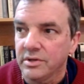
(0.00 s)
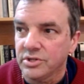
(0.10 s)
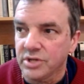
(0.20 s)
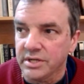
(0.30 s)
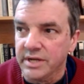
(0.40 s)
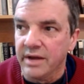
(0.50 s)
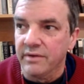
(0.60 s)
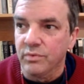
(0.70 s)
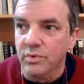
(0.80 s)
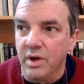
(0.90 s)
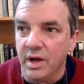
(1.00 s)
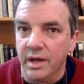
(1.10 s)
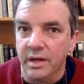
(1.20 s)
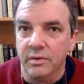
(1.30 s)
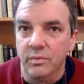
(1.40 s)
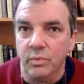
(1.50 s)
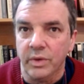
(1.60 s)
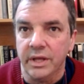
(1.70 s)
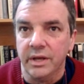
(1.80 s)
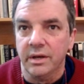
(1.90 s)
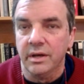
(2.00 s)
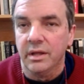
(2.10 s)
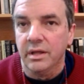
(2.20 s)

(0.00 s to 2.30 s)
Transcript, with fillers: shutdown of Wuhan, when